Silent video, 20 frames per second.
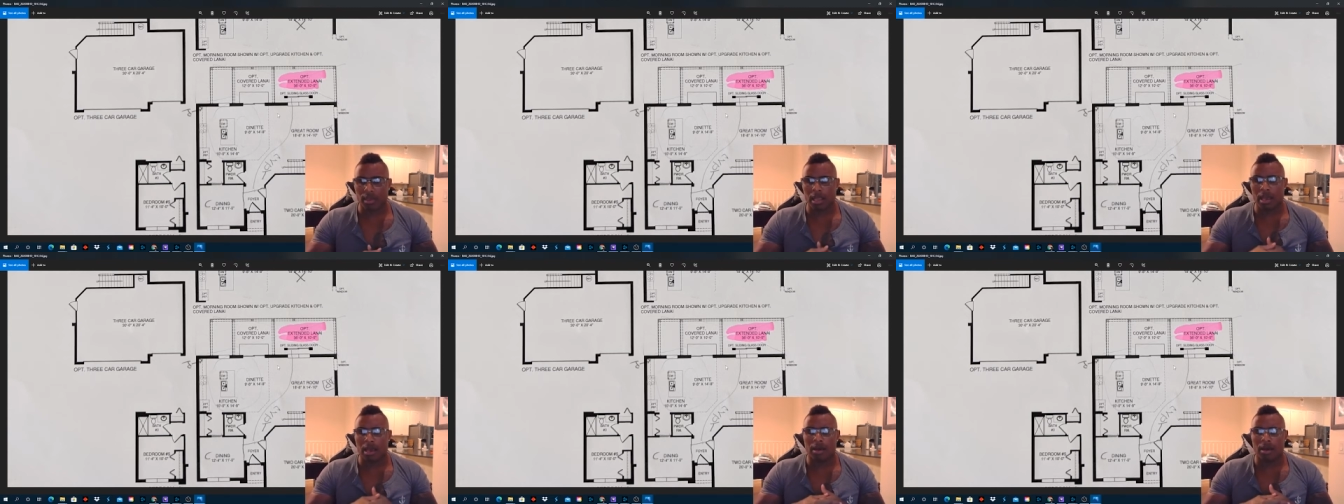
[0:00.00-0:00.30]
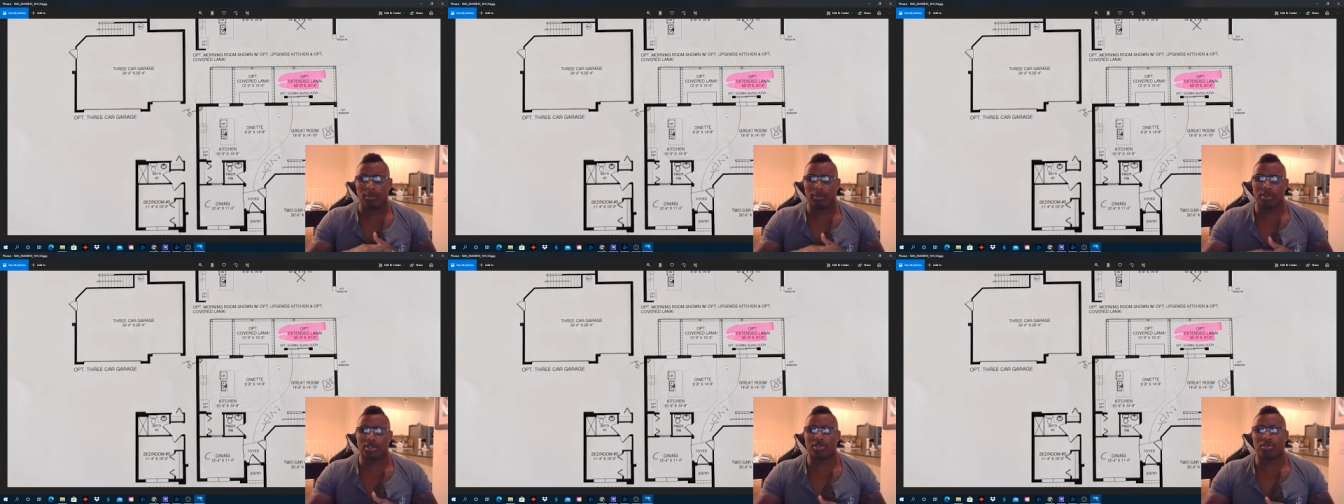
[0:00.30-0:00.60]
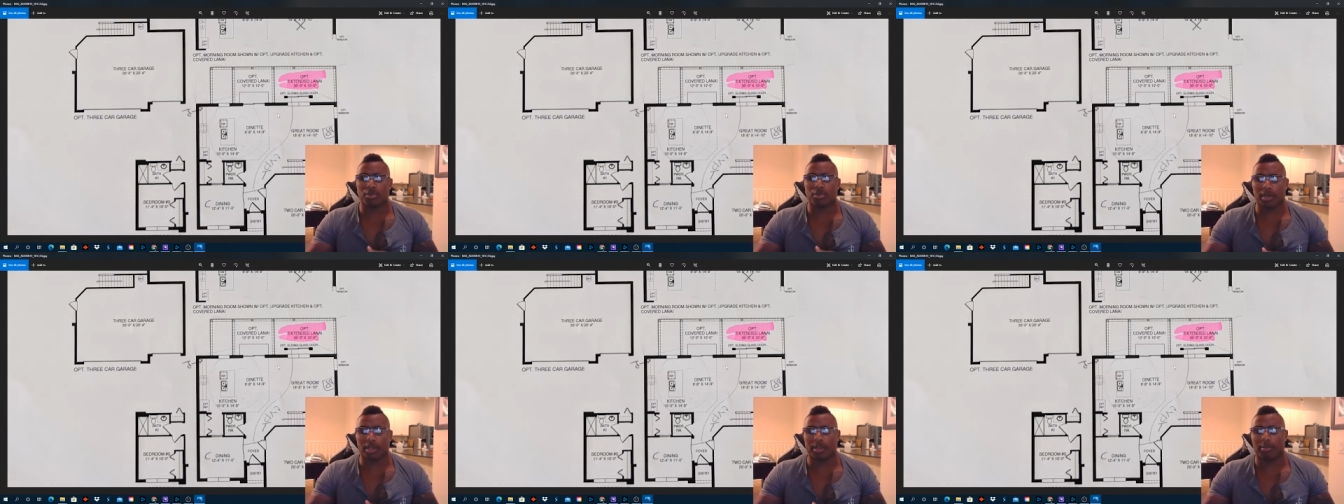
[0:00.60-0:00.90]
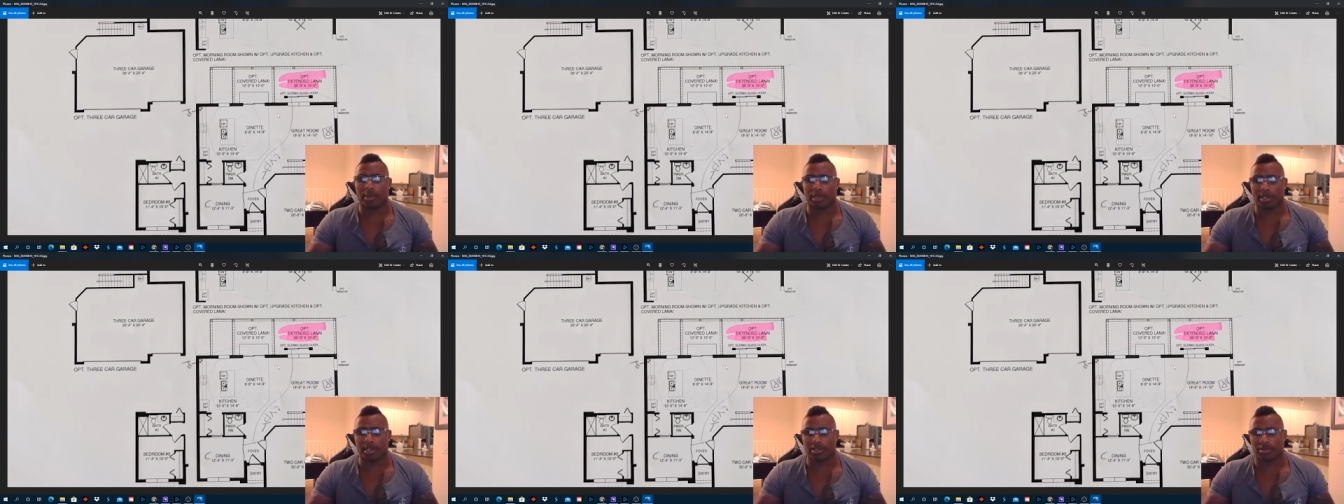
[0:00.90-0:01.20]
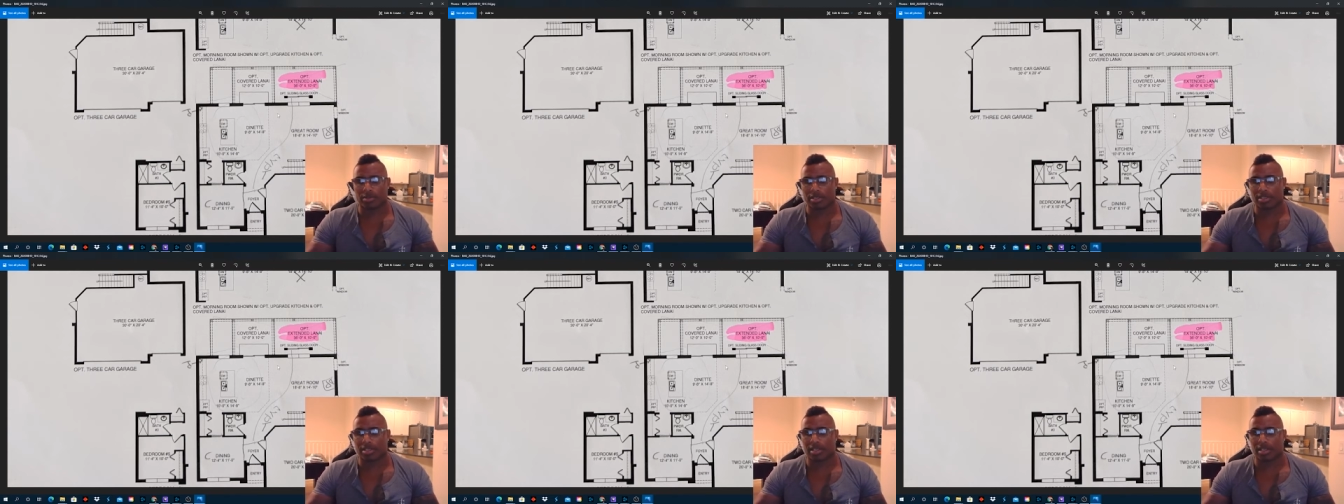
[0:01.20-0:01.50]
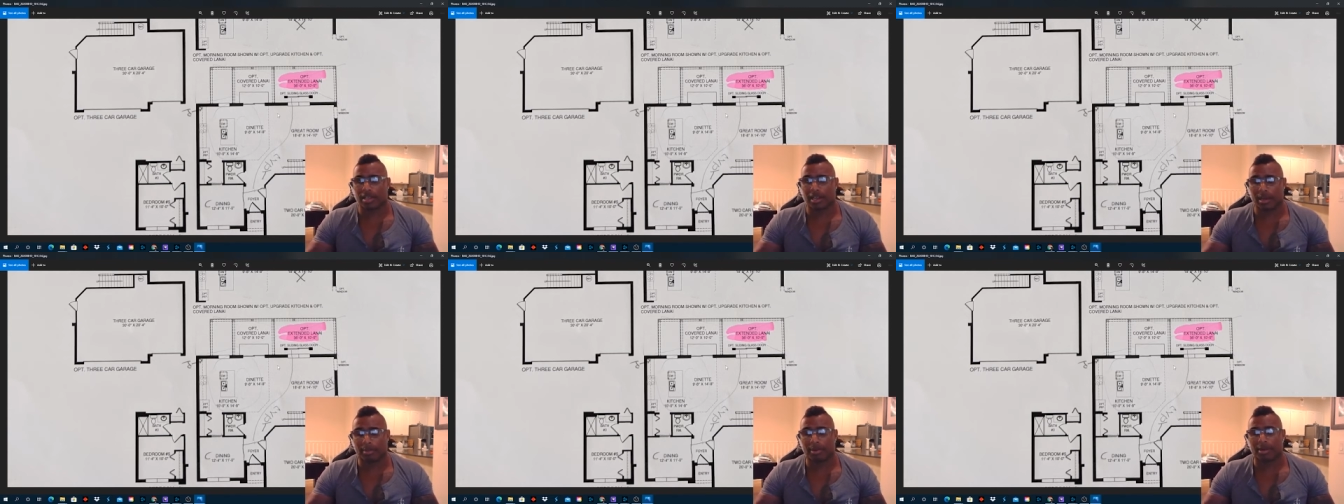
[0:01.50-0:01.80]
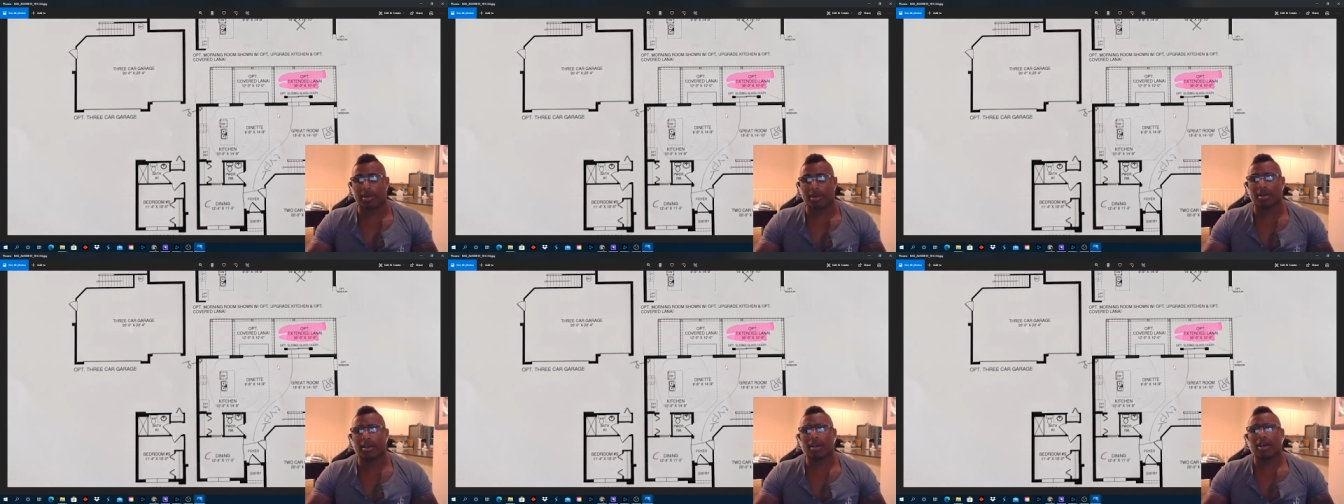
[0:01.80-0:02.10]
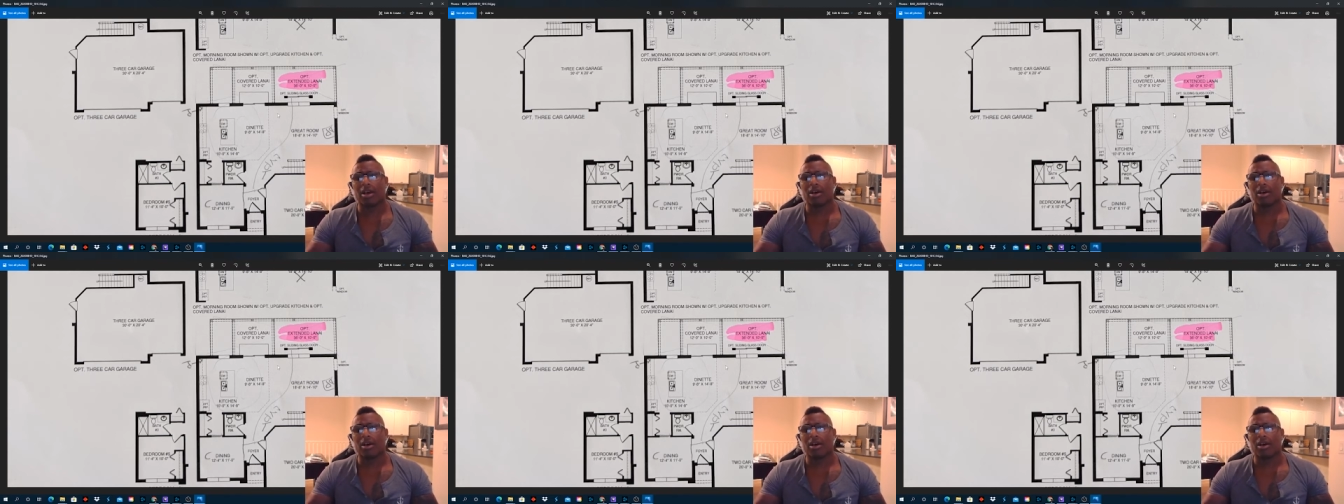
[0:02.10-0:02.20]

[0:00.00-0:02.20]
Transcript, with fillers: um, which is one of the biggest ones in the neighborhood.